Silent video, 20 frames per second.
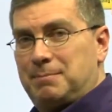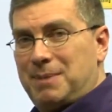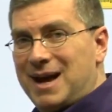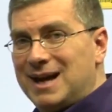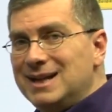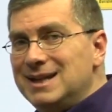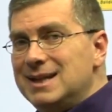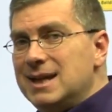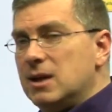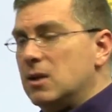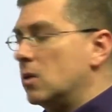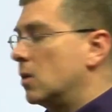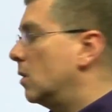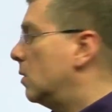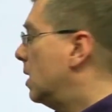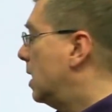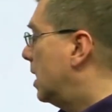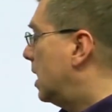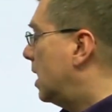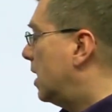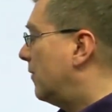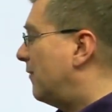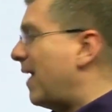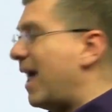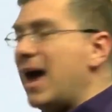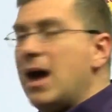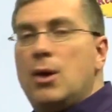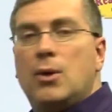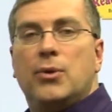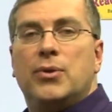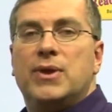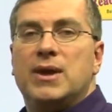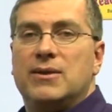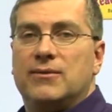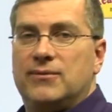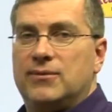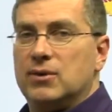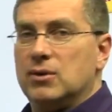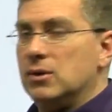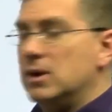pandero, of healthy
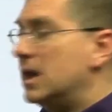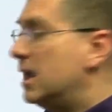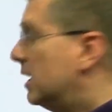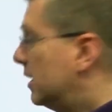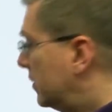food.